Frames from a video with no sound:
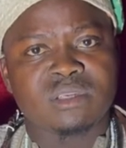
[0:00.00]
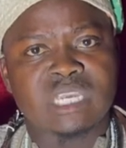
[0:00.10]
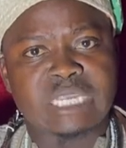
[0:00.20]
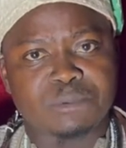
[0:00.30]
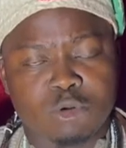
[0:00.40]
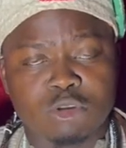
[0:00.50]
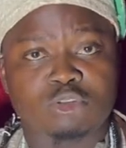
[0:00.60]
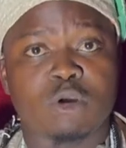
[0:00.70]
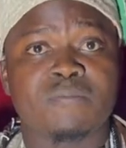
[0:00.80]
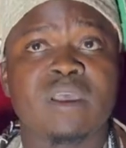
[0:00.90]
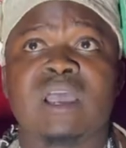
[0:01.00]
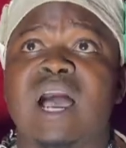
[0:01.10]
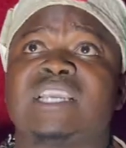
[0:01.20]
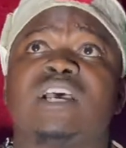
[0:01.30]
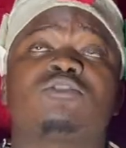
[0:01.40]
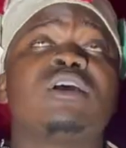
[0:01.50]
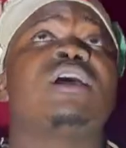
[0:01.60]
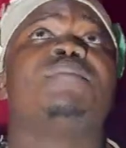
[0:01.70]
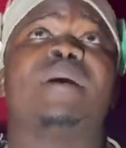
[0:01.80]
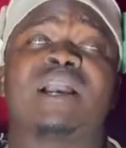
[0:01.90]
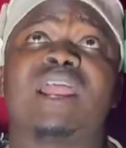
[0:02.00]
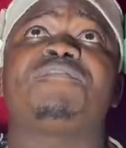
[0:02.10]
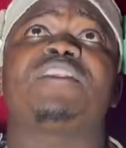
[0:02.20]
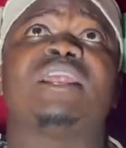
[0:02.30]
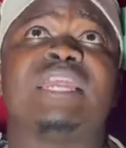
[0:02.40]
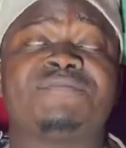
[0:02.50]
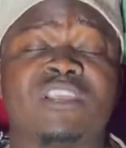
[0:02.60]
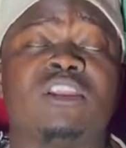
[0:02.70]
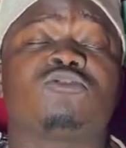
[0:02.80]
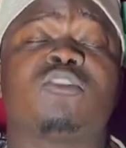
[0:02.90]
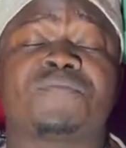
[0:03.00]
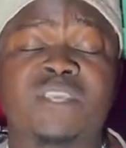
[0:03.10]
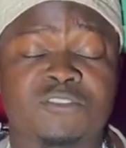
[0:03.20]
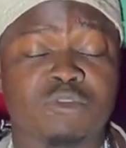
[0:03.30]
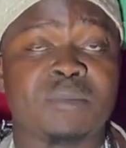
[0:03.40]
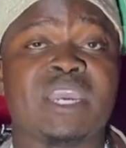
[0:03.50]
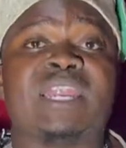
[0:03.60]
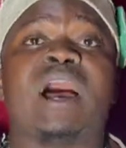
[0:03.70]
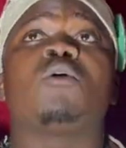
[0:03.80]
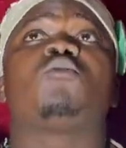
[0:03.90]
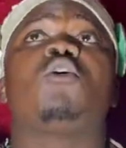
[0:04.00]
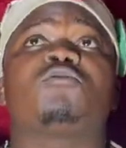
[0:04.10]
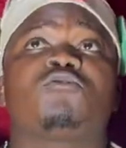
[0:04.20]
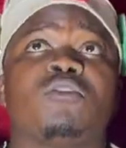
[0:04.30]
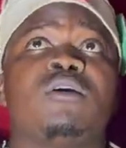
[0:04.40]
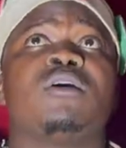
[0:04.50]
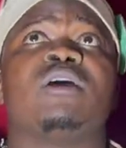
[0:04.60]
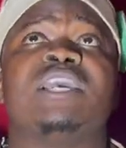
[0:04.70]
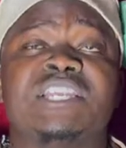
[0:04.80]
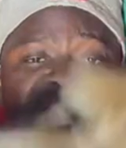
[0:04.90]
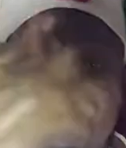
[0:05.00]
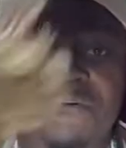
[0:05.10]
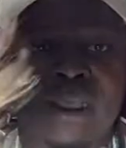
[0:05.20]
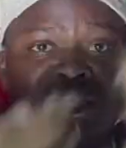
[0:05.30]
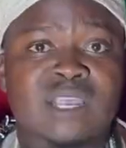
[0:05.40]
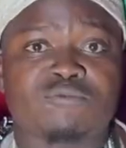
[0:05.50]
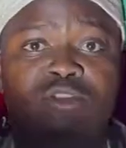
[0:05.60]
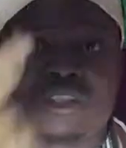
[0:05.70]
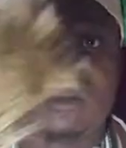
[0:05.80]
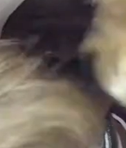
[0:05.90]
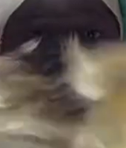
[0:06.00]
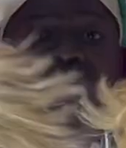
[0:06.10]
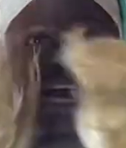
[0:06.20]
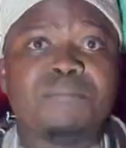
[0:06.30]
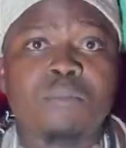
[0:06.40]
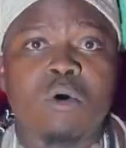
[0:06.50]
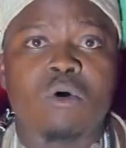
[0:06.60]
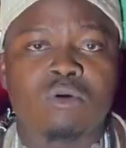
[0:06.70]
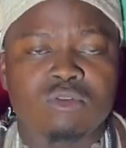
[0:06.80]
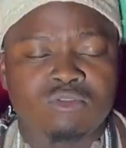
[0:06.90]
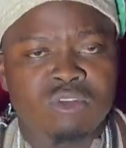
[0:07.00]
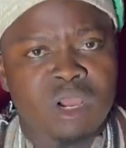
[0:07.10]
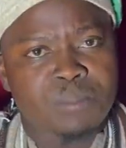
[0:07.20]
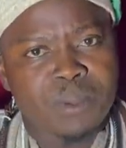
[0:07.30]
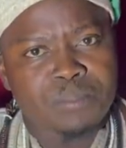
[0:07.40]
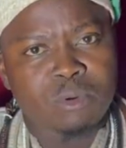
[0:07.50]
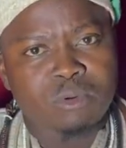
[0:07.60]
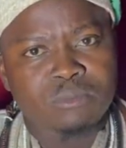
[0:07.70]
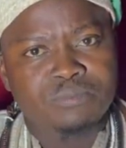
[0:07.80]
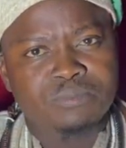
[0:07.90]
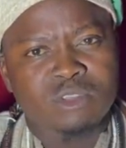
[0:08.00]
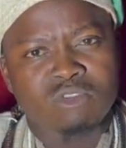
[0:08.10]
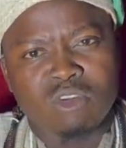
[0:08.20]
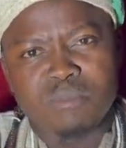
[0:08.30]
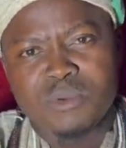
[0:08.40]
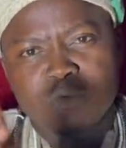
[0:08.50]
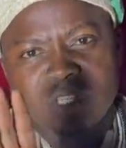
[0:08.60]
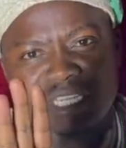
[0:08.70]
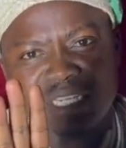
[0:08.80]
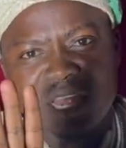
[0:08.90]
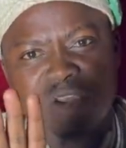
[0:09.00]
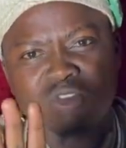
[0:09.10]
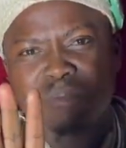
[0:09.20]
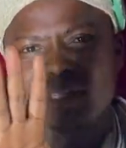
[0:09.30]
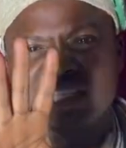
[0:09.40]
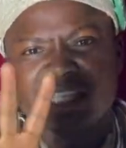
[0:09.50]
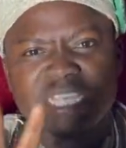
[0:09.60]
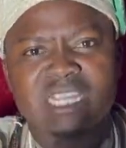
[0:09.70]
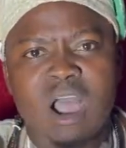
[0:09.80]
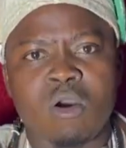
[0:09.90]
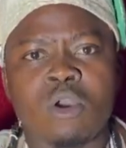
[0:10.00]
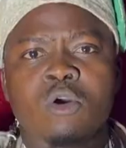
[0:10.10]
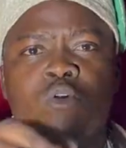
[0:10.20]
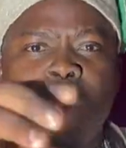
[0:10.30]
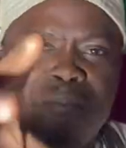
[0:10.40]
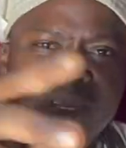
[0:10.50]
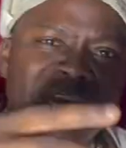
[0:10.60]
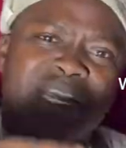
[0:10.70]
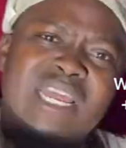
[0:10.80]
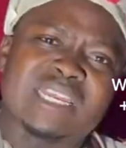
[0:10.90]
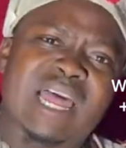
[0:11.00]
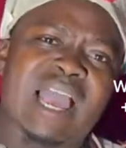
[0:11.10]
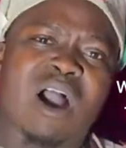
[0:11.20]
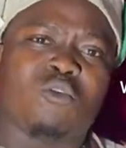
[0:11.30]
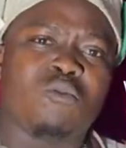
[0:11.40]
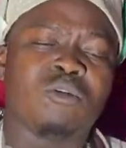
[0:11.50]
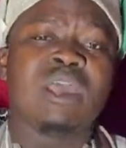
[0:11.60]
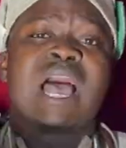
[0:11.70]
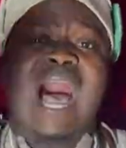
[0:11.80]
Just because of, my grandfather left a lot of things for me, and I'll go in there for myself to learn more to help people. Don't be waiting down. Don't be sitting down. Call me the great Yakubu.